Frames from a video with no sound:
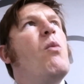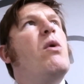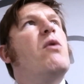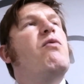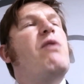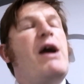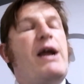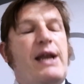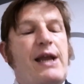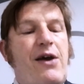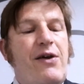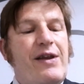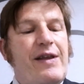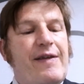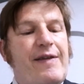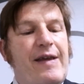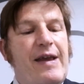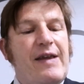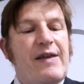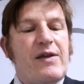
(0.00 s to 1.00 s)
We're right now in a
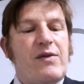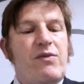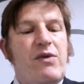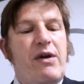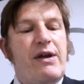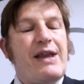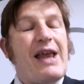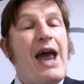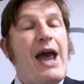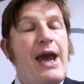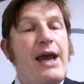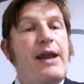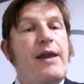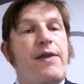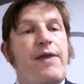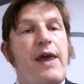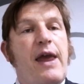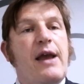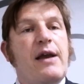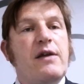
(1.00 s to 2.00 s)
season where a tiny
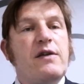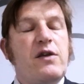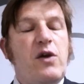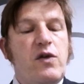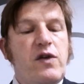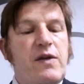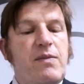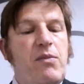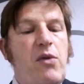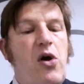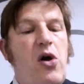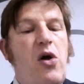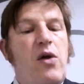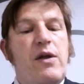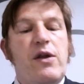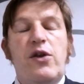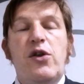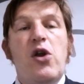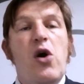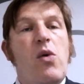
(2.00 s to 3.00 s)
thing, so small
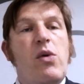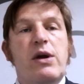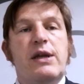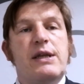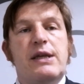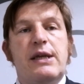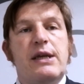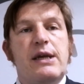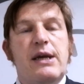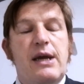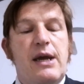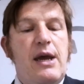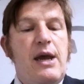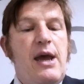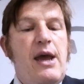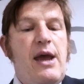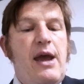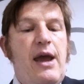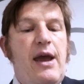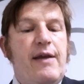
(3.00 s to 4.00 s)
that no one can see it,
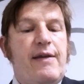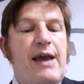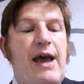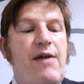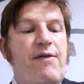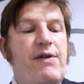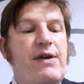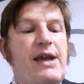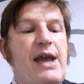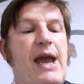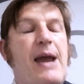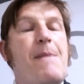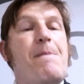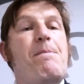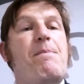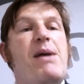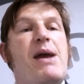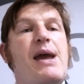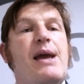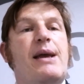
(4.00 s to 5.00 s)
is having a
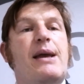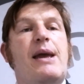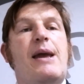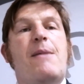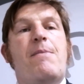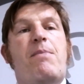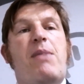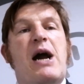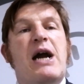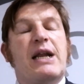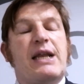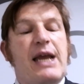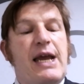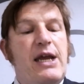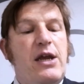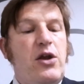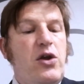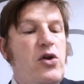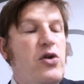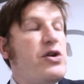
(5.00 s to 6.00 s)
big impact, a
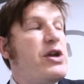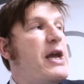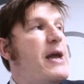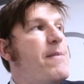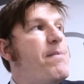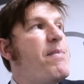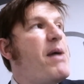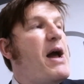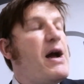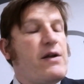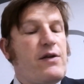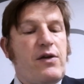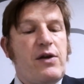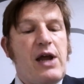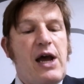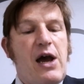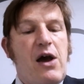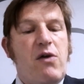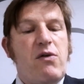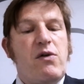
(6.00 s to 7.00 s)
huge impact on
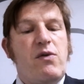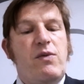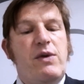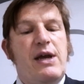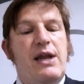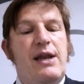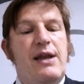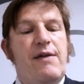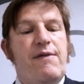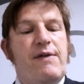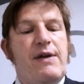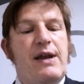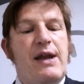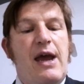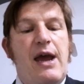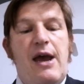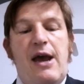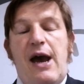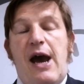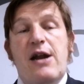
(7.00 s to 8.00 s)
how we are living.
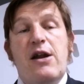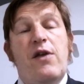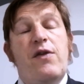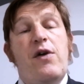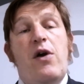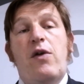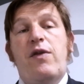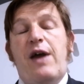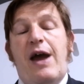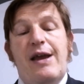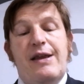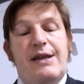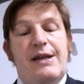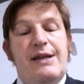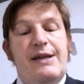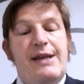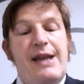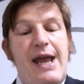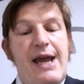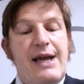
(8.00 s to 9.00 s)
And although that is a
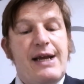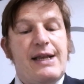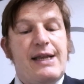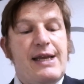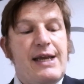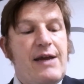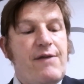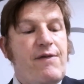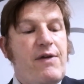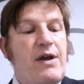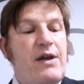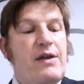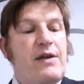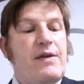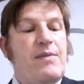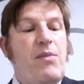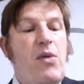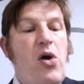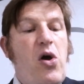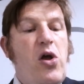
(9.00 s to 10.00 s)
negative,
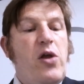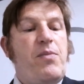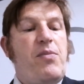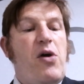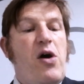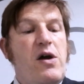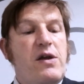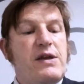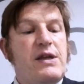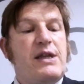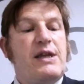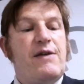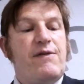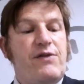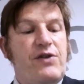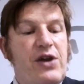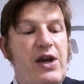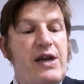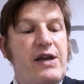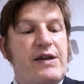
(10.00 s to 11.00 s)
small positive
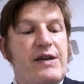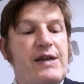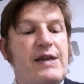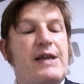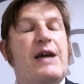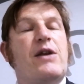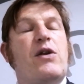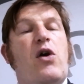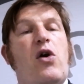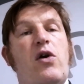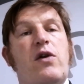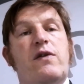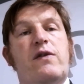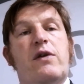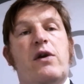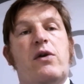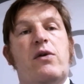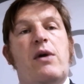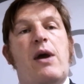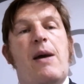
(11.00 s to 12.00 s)
changes can
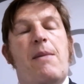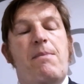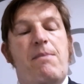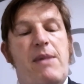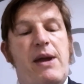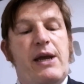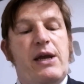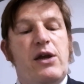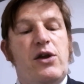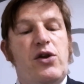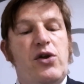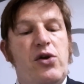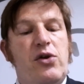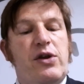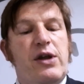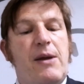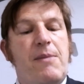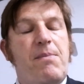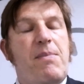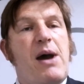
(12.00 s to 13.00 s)
also make a
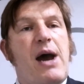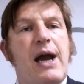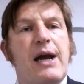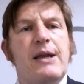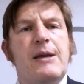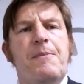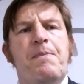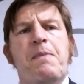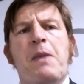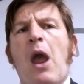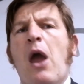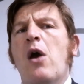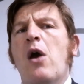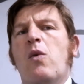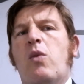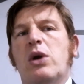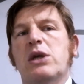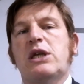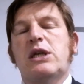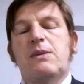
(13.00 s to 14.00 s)
huge impact.
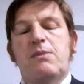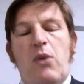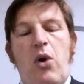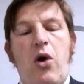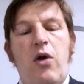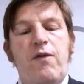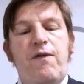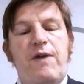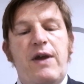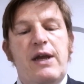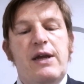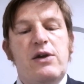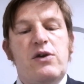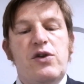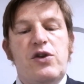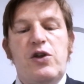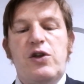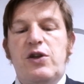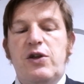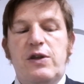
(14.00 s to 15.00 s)
What small thing
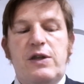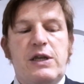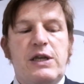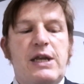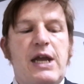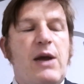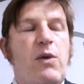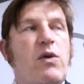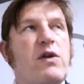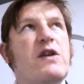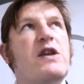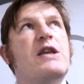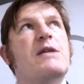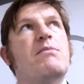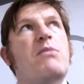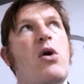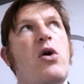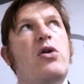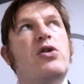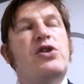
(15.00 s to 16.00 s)
could you do today? What
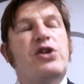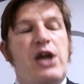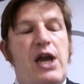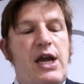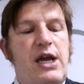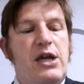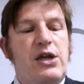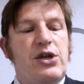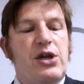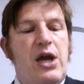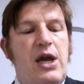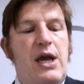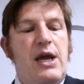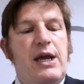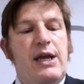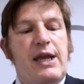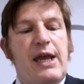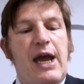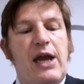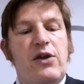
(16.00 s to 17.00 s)
small change
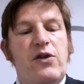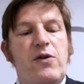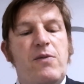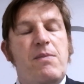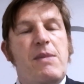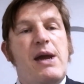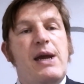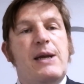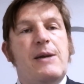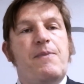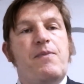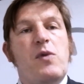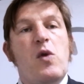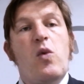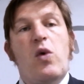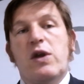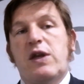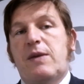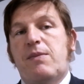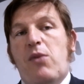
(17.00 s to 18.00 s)
can you make?
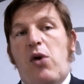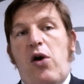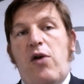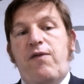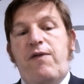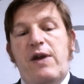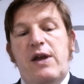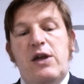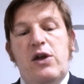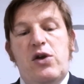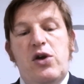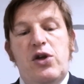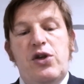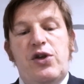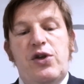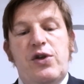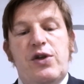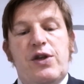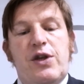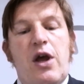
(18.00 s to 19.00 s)
What small thing could
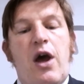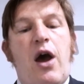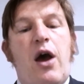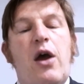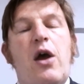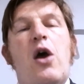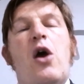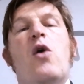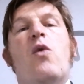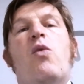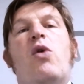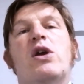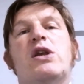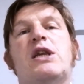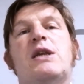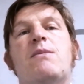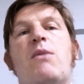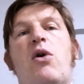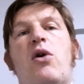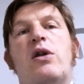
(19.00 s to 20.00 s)
you start? What
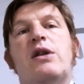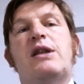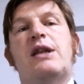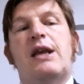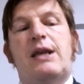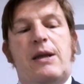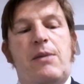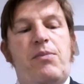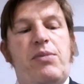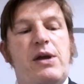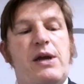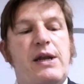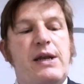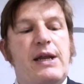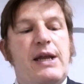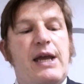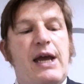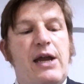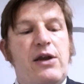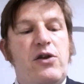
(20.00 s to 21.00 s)
small
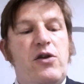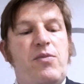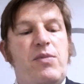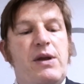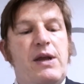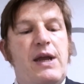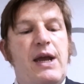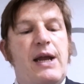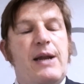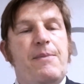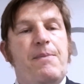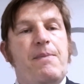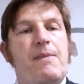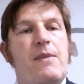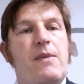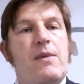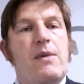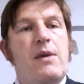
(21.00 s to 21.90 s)
discipline can you begin?